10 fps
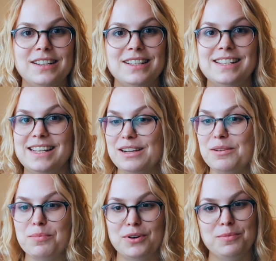
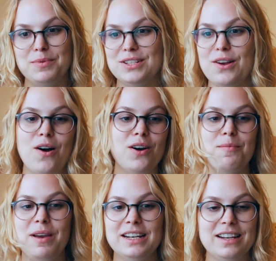single-purpose
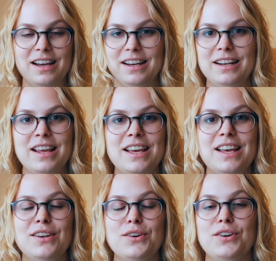automated line
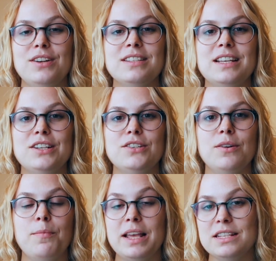turns into a
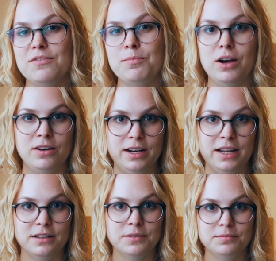massive
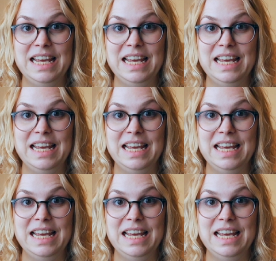bottleneck.